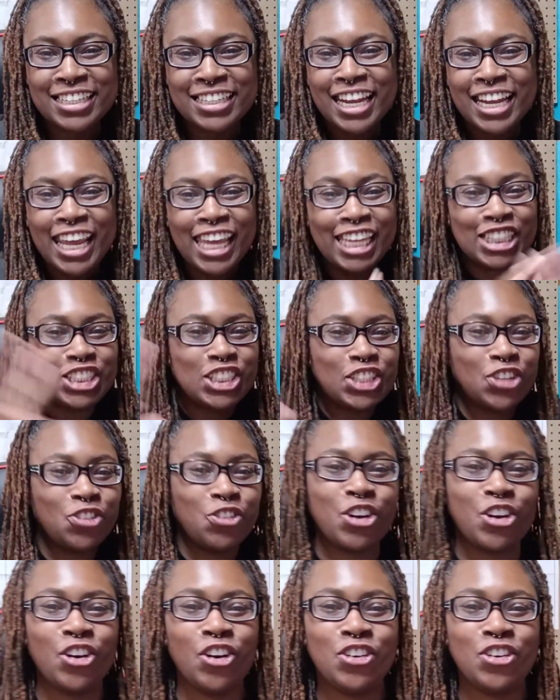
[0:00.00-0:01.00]
It's your
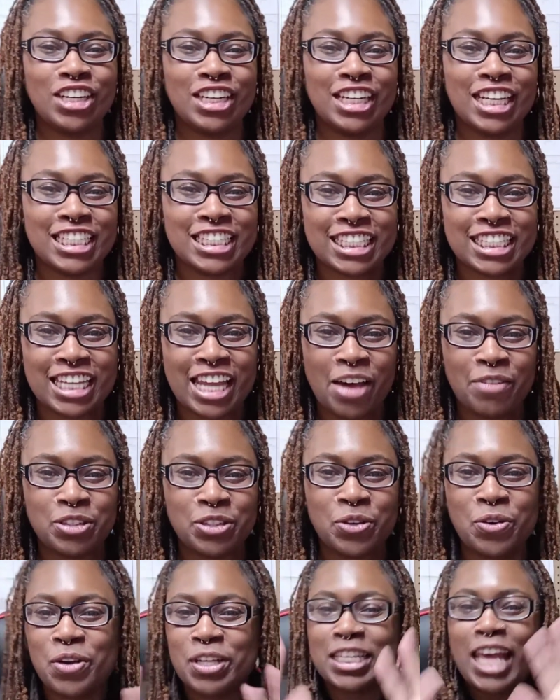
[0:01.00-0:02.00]
girl, Denise of Swamp
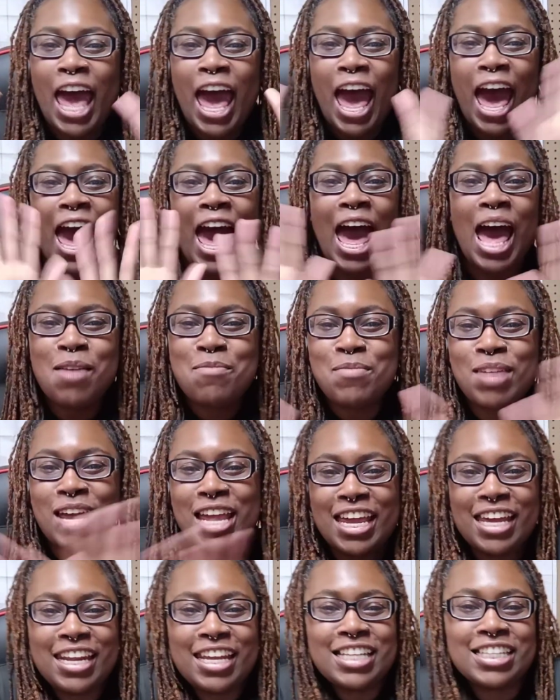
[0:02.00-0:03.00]
Source. I made
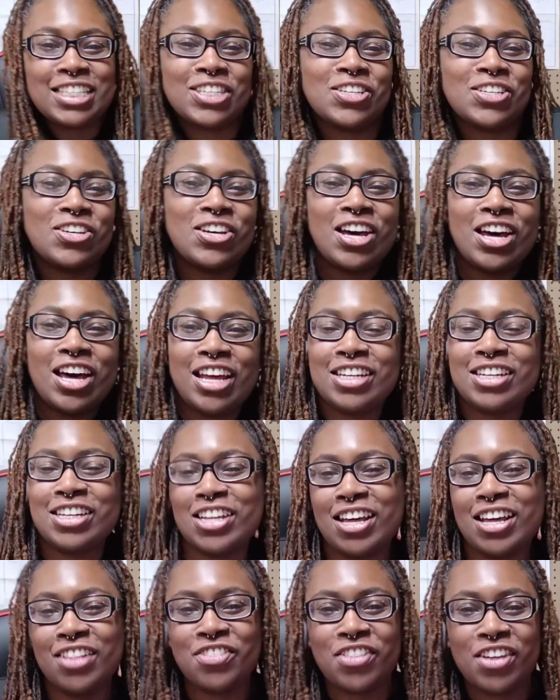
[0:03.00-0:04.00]
it to
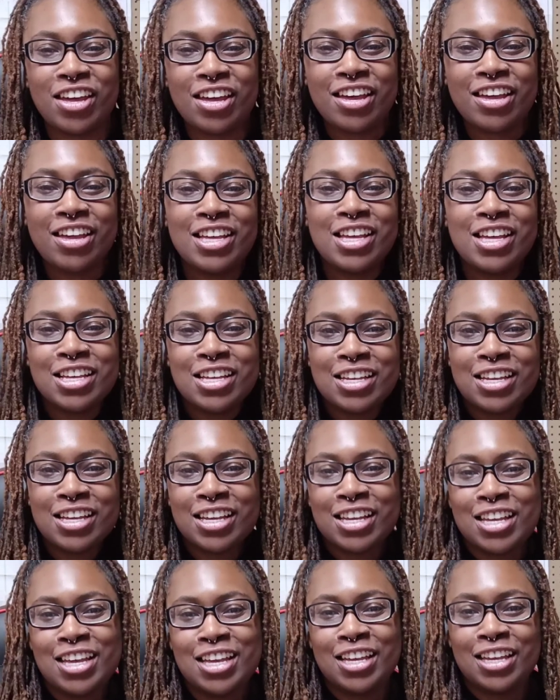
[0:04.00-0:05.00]
another,
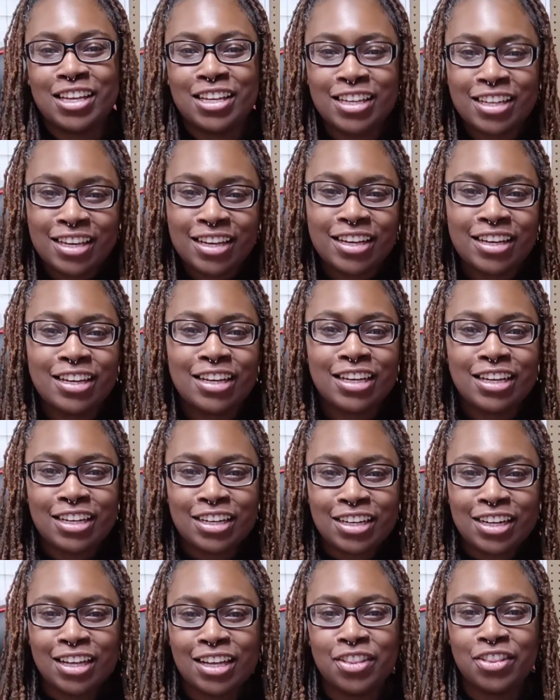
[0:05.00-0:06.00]

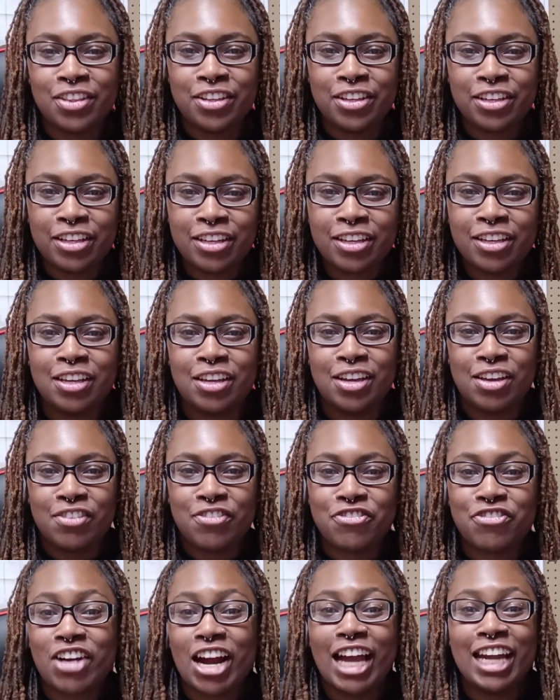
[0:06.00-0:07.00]
another
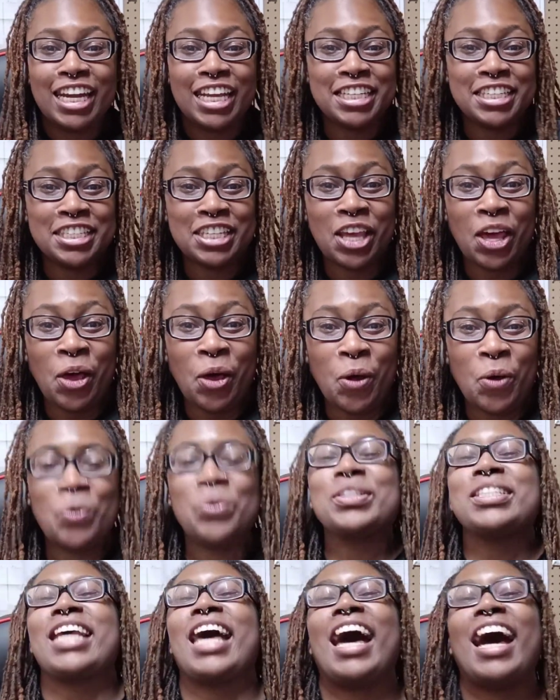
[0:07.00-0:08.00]
Friday Sews. All
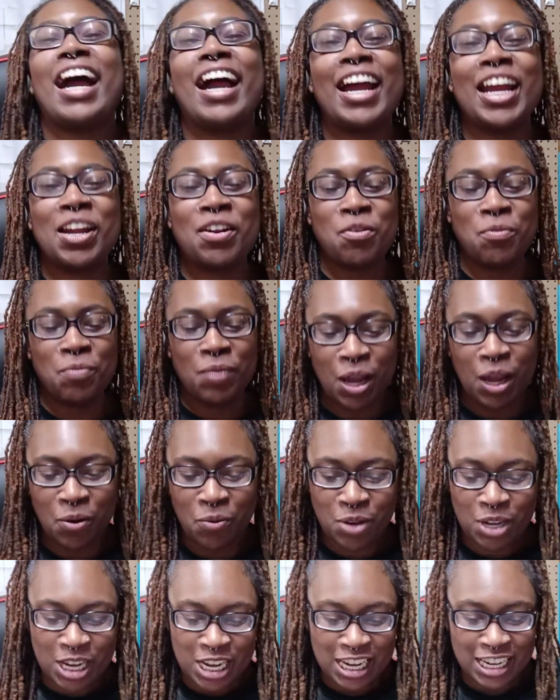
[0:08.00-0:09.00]
right, everybody. Well,
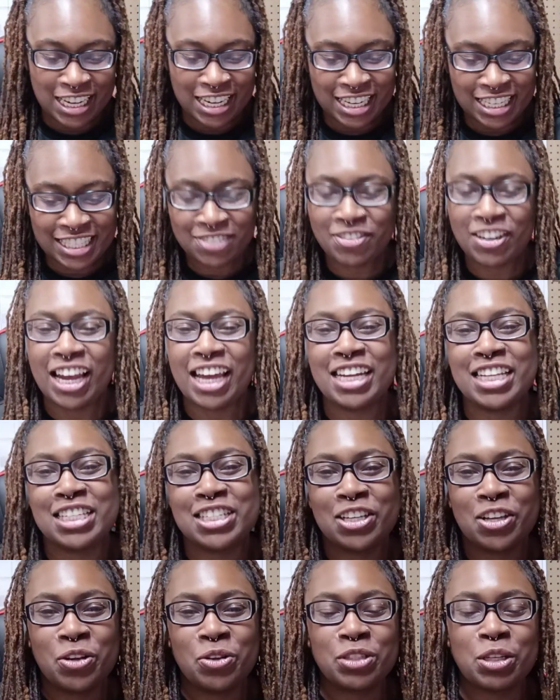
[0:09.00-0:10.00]
in this Friday Sews,
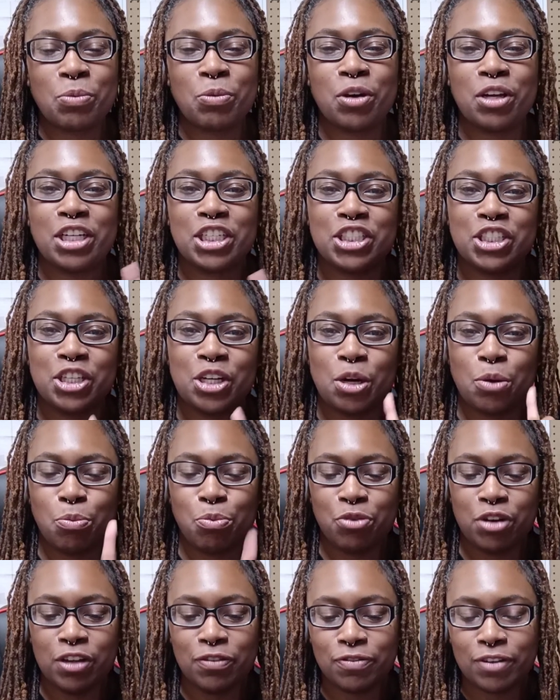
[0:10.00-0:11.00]
I'm going to share a
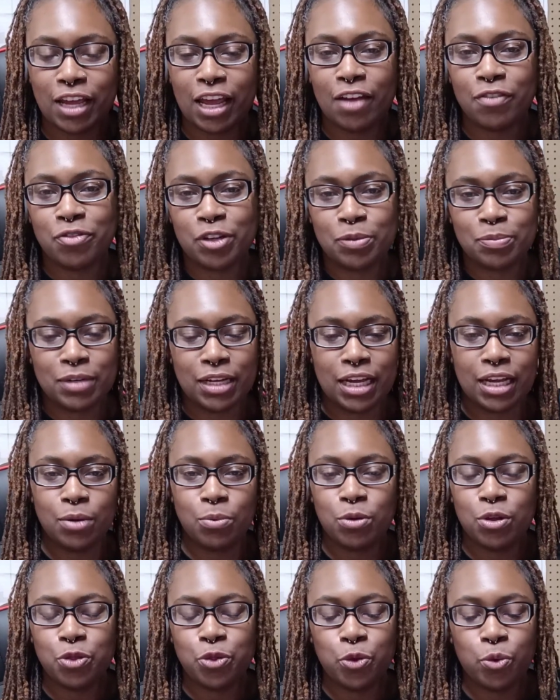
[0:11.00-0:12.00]
brief life update
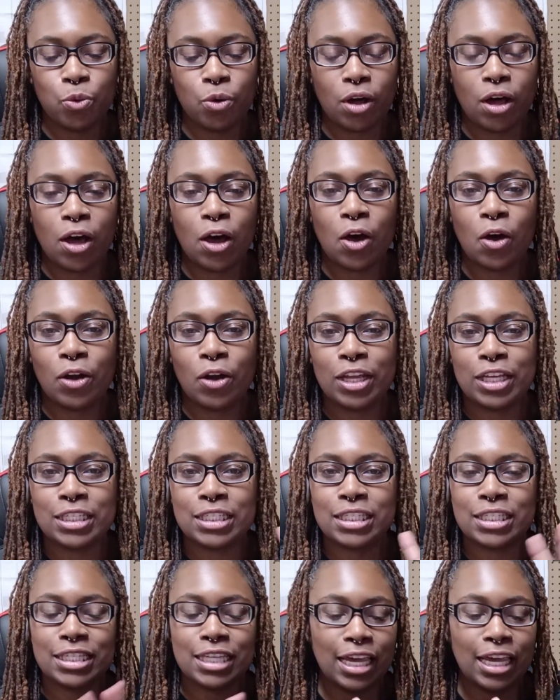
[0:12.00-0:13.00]
with you all. And
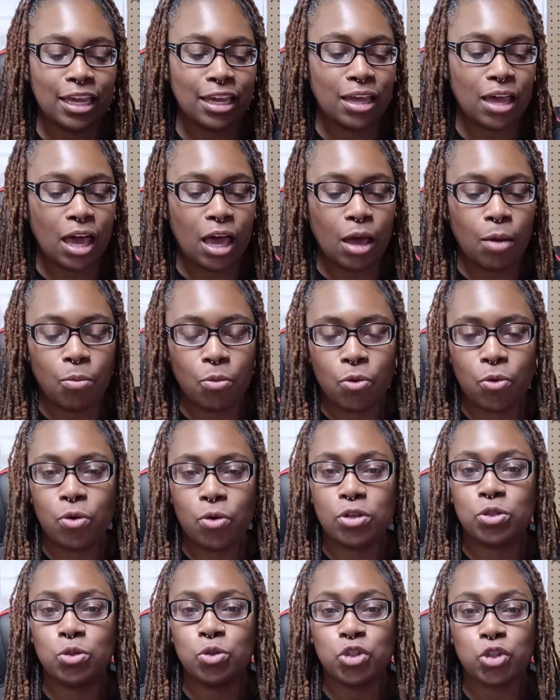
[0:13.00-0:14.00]
second, I'm going
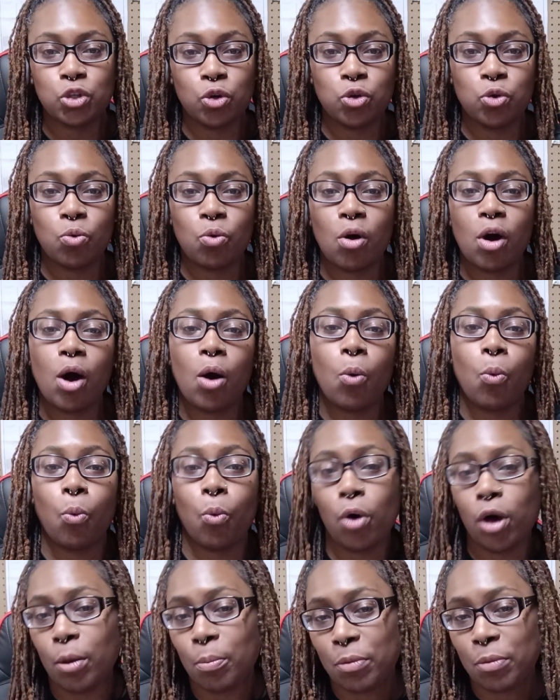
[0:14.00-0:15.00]
to show you all
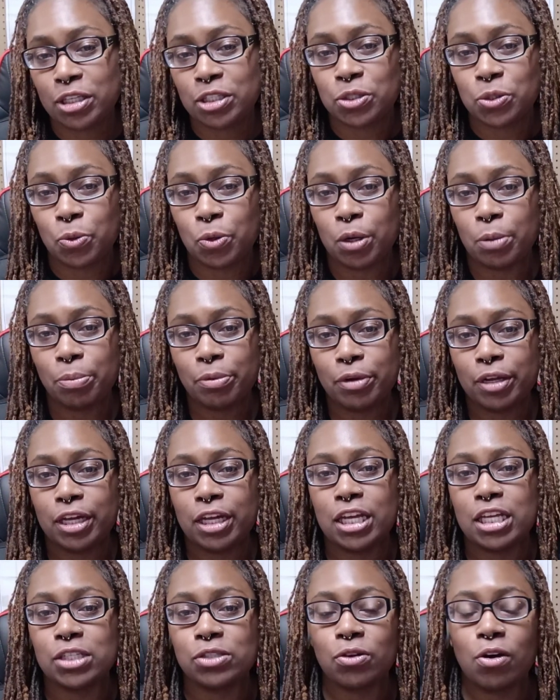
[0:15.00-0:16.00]
what my sewing
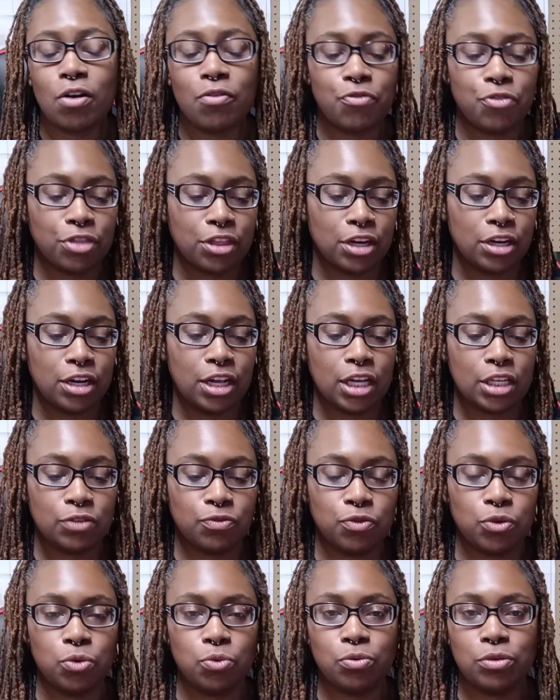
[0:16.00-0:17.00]
plans are for the next
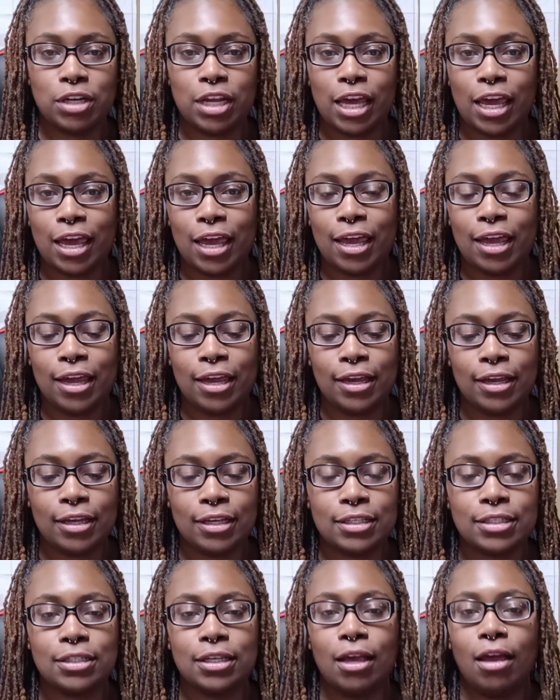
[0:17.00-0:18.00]
few
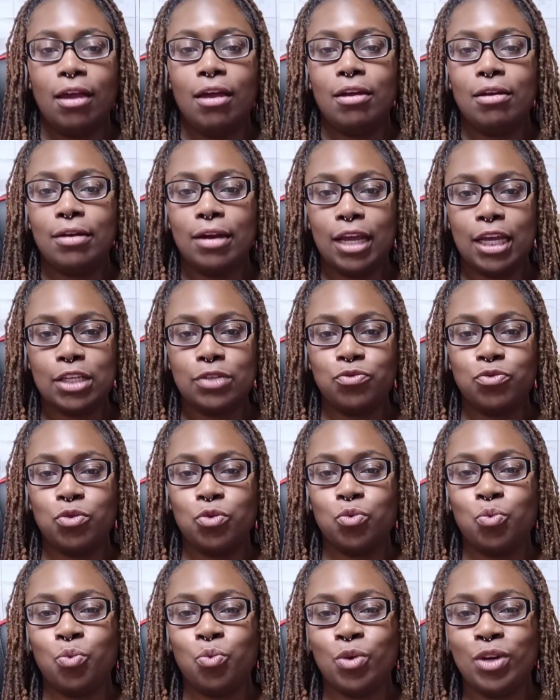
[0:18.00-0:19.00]
days, next few
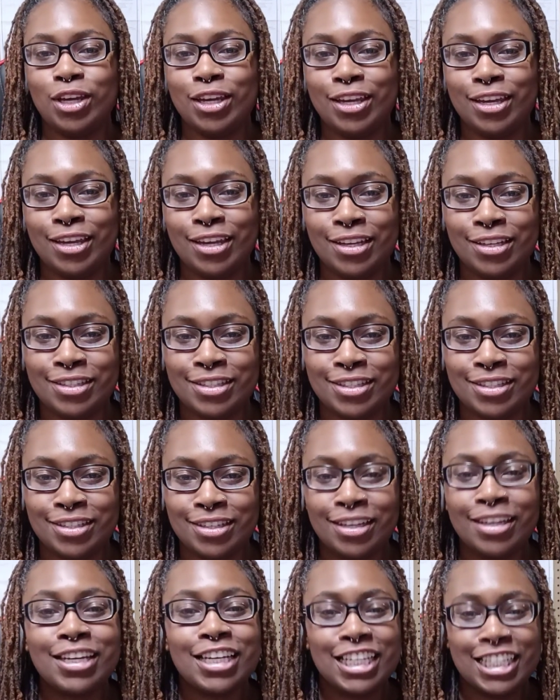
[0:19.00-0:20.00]
weeks,
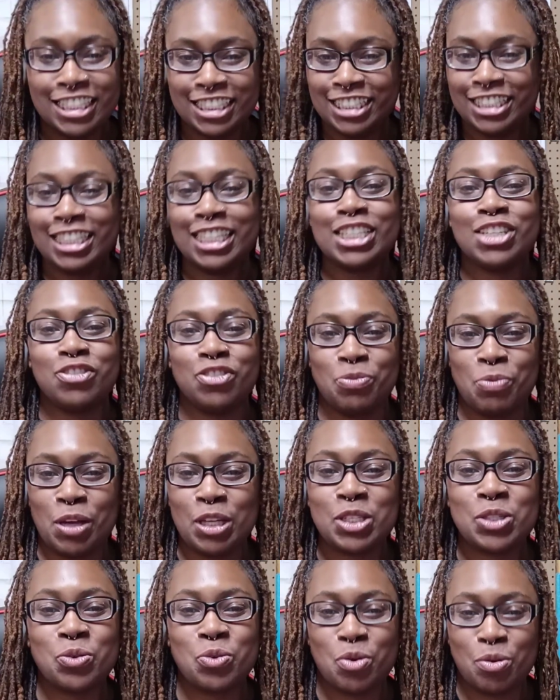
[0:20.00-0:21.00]
just my
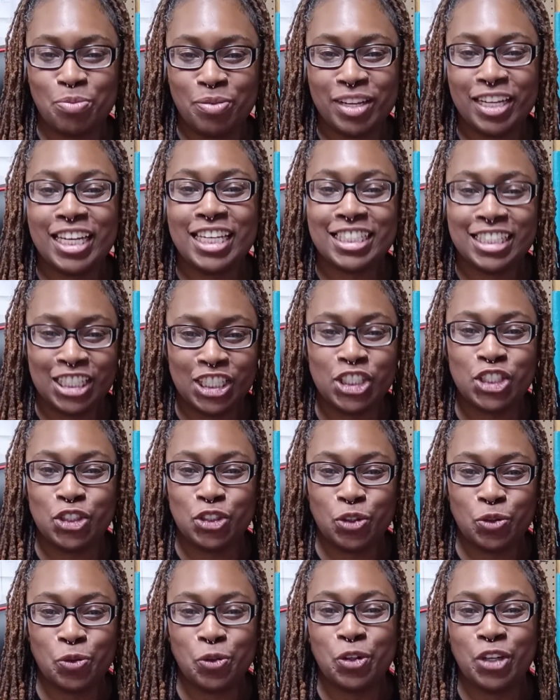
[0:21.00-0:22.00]
sewing plans in
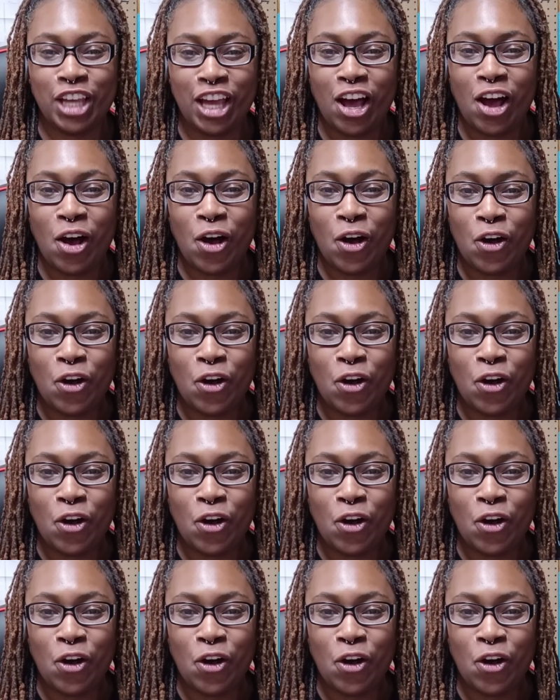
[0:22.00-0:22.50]
general, y'all.